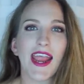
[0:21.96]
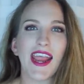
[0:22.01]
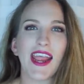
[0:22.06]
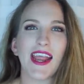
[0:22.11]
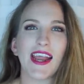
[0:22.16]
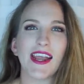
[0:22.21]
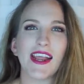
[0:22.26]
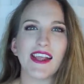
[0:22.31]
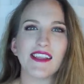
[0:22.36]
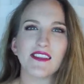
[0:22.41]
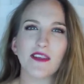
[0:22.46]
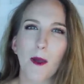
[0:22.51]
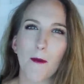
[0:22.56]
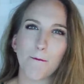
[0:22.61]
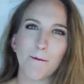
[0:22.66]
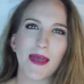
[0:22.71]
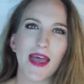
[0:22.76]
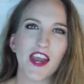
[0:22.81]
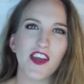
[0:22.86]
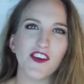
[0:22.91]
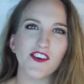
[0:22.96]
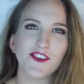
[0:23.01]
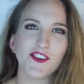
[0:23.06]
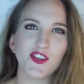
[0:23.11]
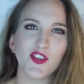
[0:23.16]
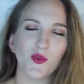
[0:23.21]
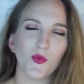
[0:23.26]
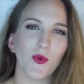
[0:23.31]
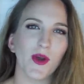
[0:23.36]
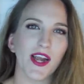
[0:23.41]
and it's better
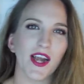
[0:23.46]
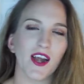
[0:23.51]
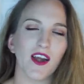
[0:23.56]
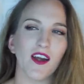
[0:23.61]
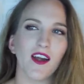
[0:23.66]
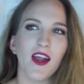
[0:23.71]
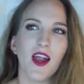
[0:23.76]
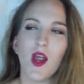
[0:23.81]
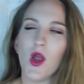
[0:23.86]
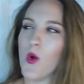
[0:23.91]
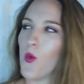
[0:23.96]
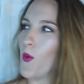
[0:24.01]
to wear